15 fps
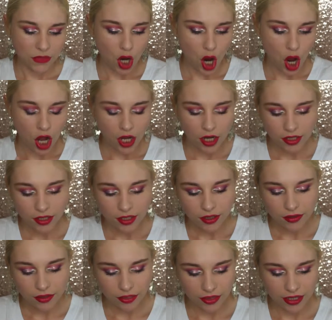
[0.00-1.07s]
On
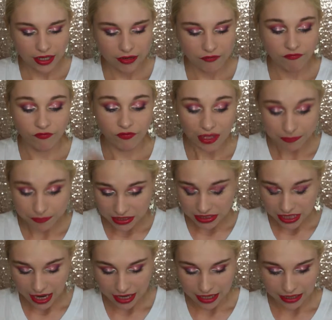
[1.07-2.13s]
the flip
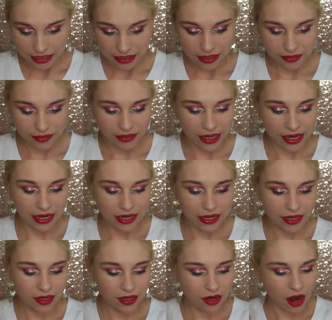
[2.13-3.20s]
side,
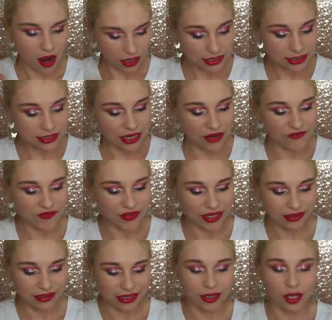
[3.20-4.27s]
they honestly
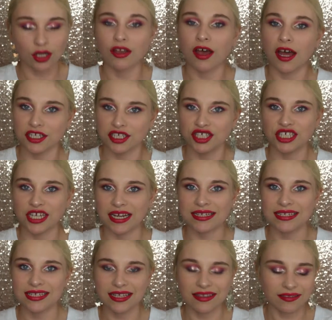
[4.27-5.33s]
fit like a lot of
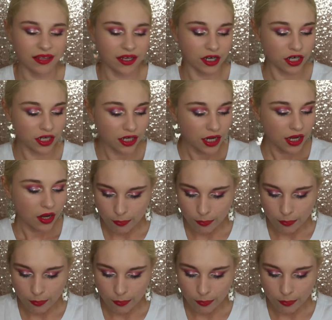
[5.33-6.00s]
shades in there,